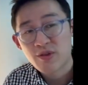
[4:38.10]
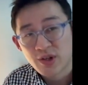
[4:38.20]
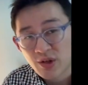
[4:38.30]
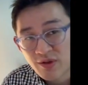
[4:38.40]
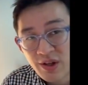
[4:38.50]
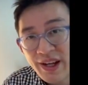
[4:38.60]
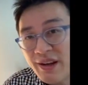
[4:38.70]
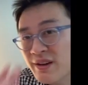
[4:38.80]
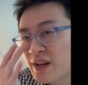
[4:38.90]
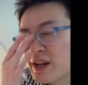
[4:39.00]
and over
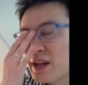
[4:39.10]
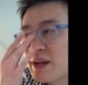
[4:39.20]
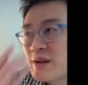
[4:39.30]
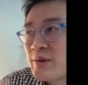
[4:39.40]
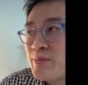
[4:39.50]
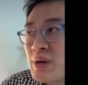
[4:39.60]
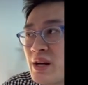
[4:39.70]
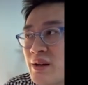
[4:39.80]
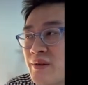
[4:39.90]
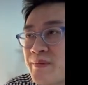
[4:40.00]
again,
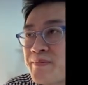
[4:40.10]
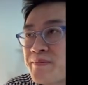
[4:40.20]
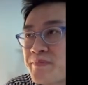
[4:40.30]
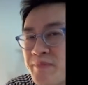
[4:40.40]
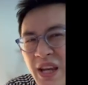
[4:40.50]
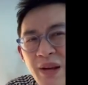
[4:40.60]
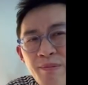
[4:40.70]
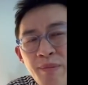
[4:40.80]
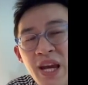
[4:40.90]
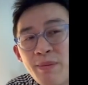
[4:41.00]
but
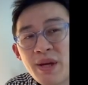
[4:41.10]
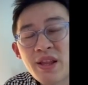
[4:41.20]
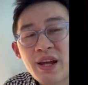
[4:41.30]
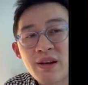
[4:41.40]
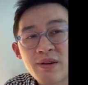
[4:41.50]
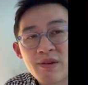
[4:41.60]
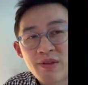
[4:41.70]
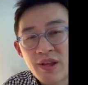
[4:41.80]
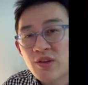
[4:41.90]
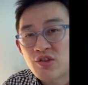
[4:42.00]
it may be that
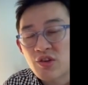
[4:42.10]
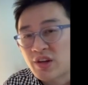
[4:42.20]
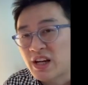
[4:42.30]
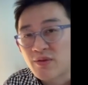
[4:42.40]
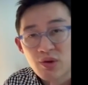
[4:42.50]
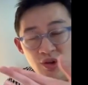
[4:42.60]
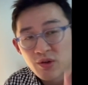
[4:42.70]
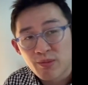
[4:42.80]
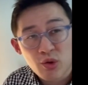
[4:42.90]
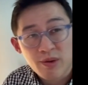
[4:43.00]
things just kind of
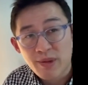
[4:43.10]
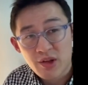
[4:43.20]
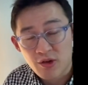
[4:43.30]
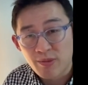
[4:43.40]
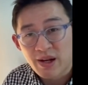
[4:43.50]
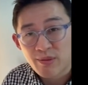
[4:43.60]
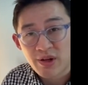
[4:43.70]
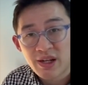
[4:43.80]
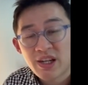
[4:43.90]
result more in muscle memory.